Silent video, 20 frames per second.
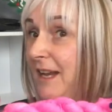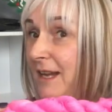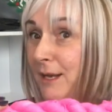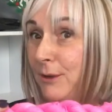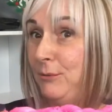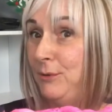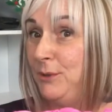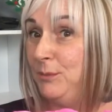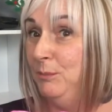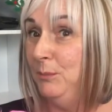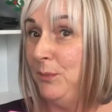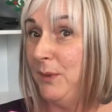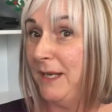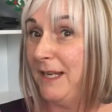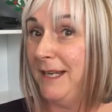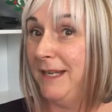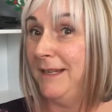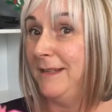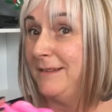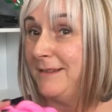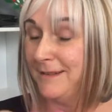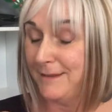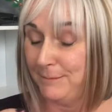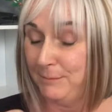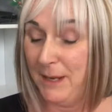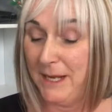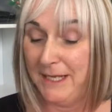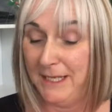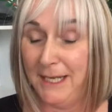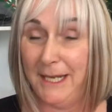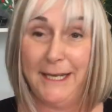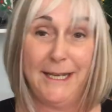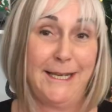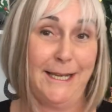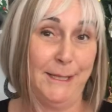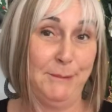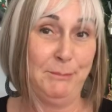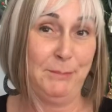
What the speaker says: I wouldn't pick it despite liking